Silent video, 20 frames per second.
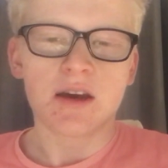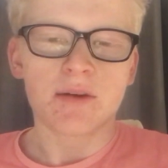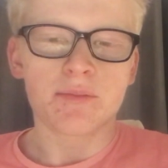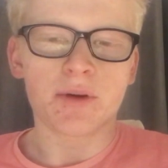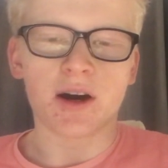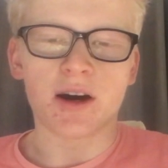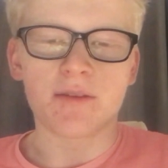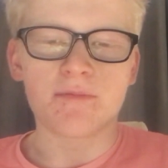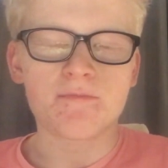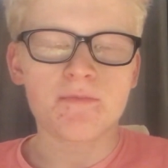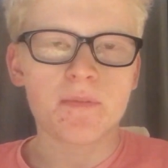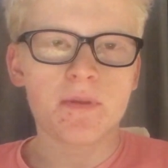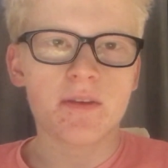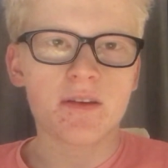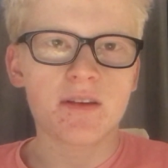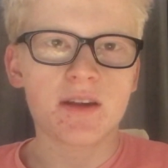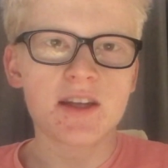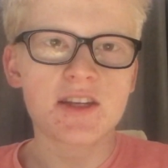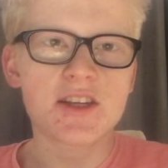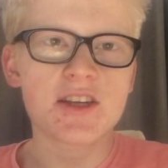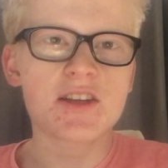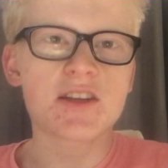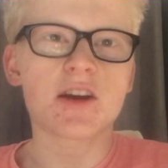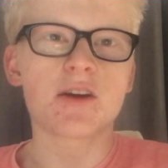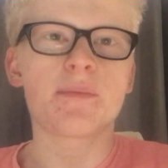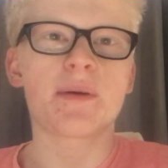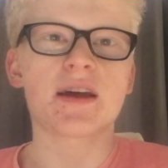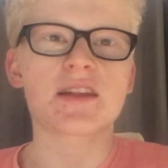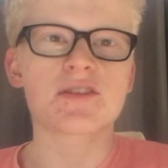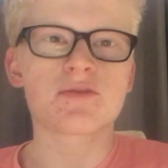But let's just
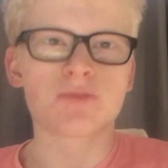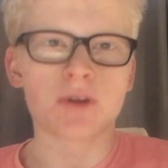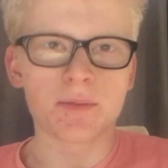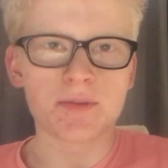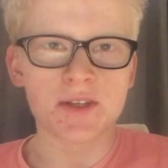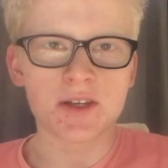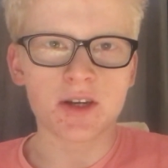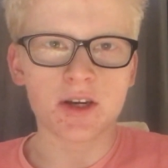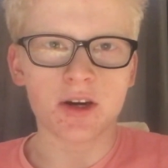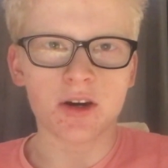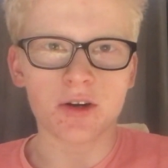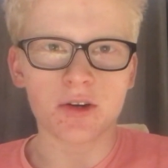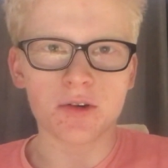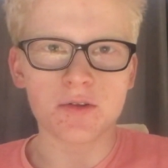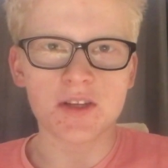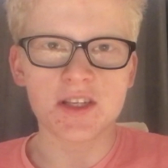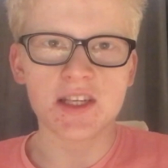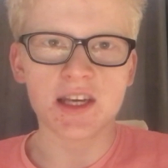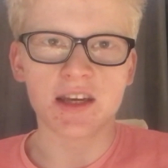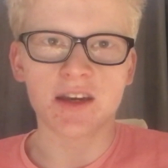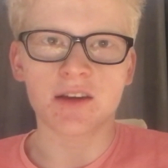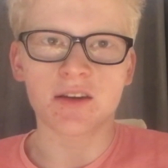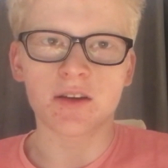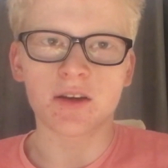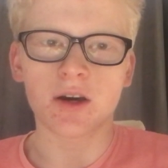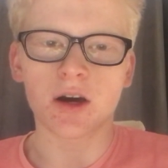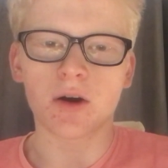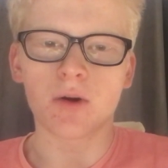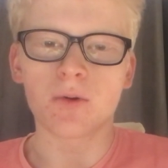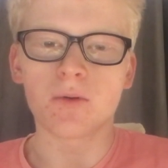go back to Robson-Kanu's second
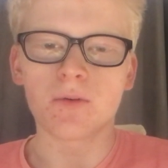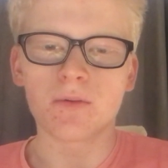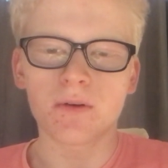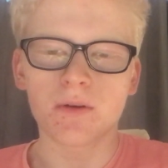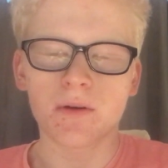goal.